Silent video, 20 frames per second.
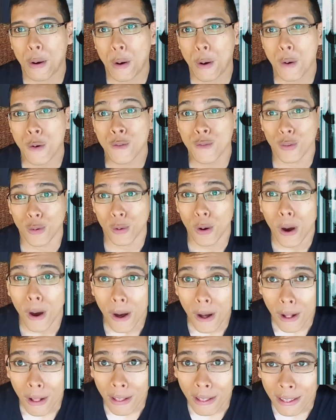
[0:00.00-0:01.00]

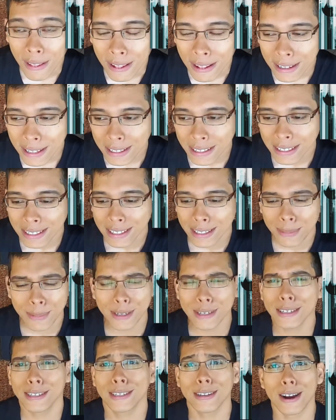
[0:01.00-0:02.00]
overall, let me
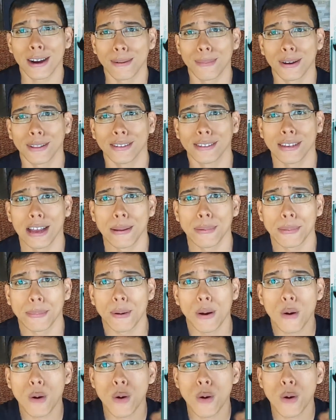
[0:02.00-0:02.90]
just talk about this album